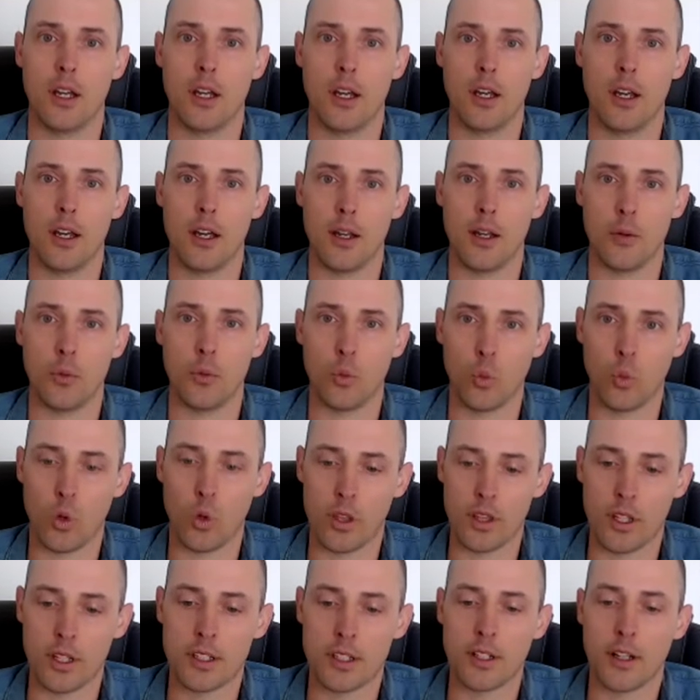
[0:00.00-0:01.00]
And when
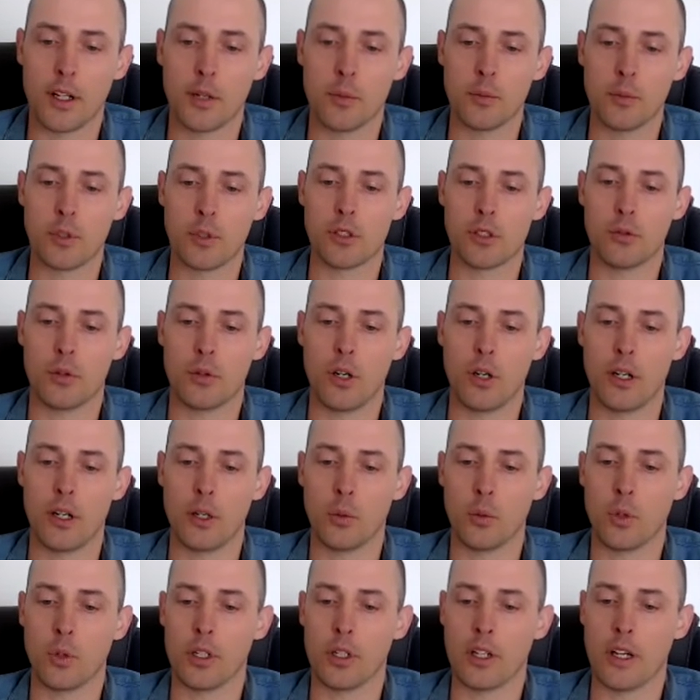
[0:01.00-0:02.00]
the time is right,
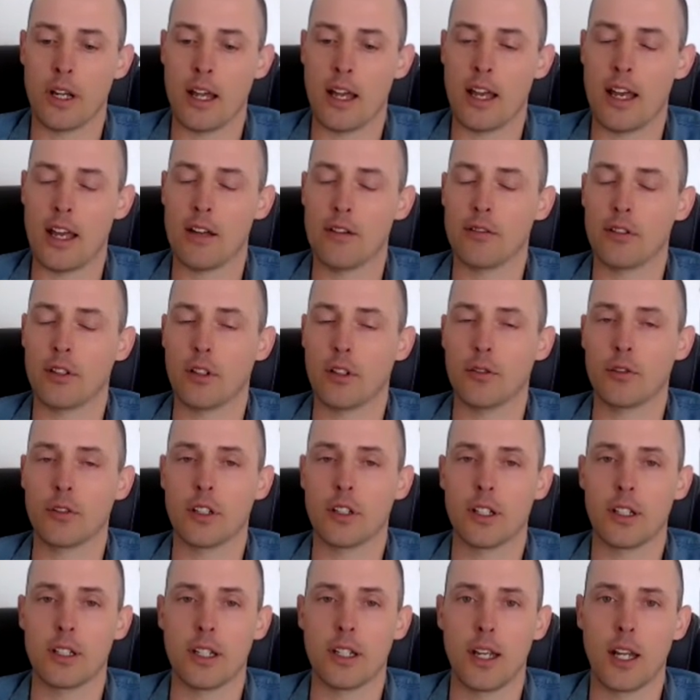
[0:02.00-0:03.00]
when you have enough
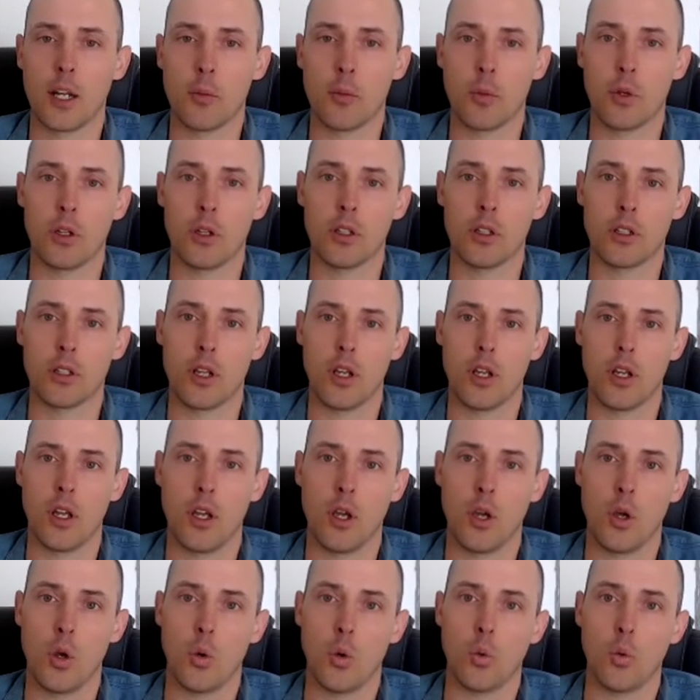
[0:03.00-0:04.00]
containment,
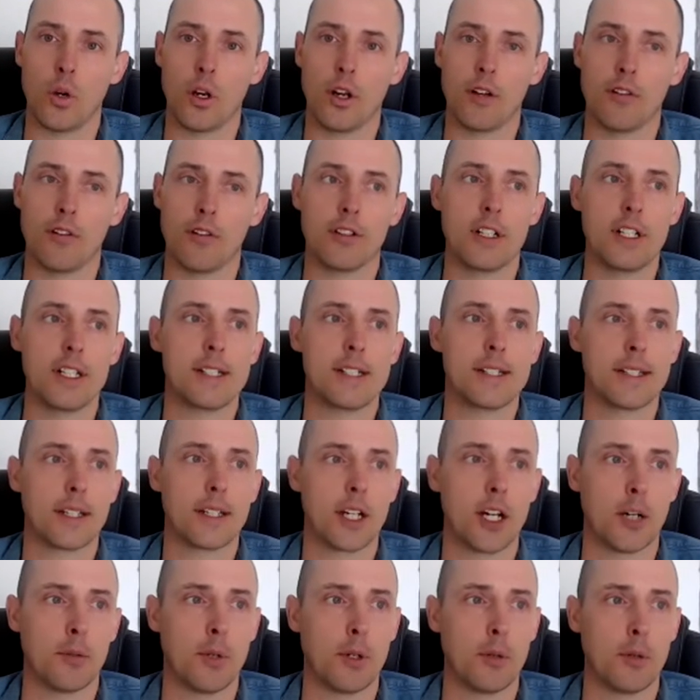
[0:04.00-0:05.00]
whatever needs to
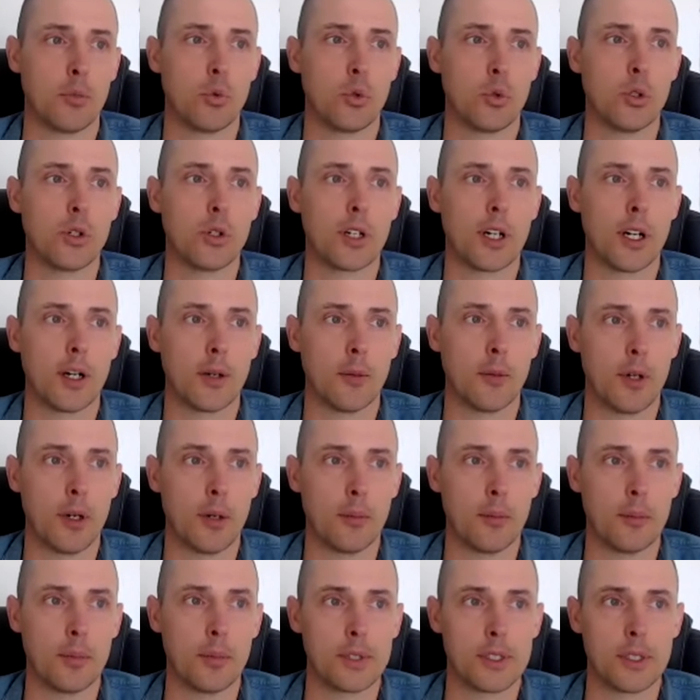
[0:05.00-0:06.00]
come up will come
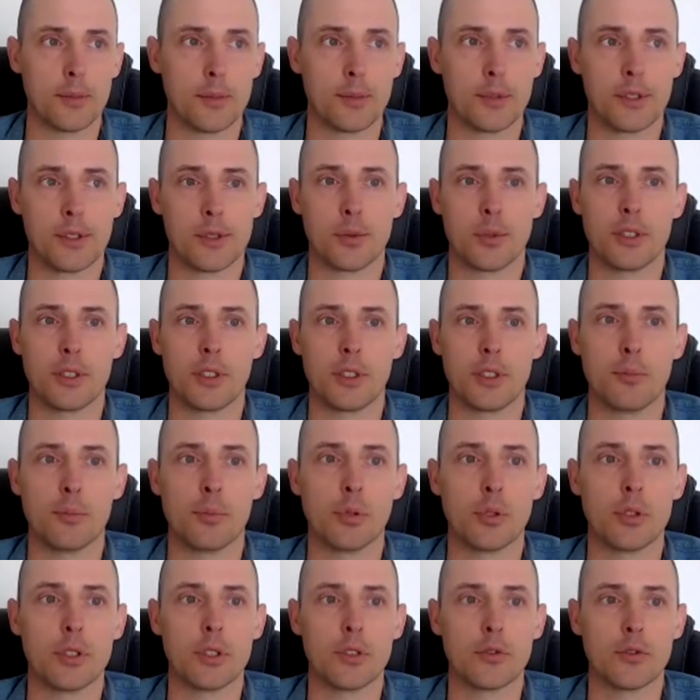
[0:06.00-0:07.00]
up. Sometimes when you
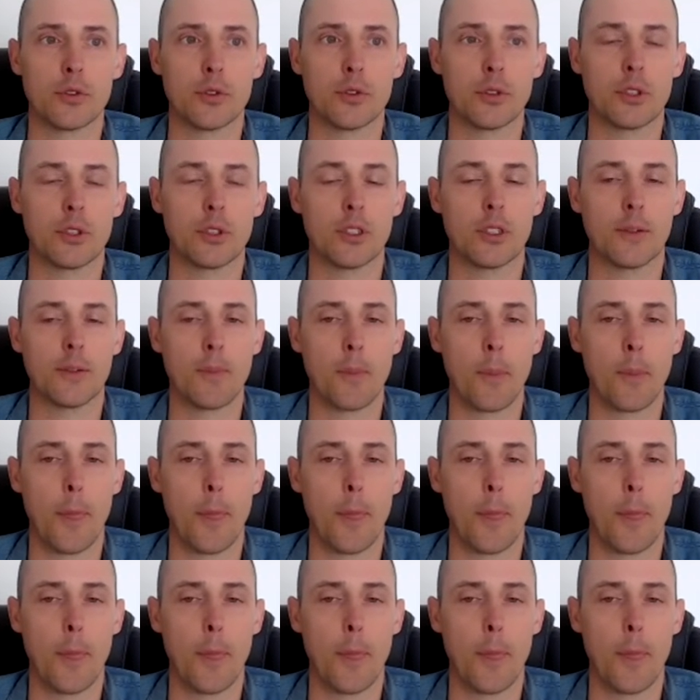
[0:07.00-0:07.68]
push for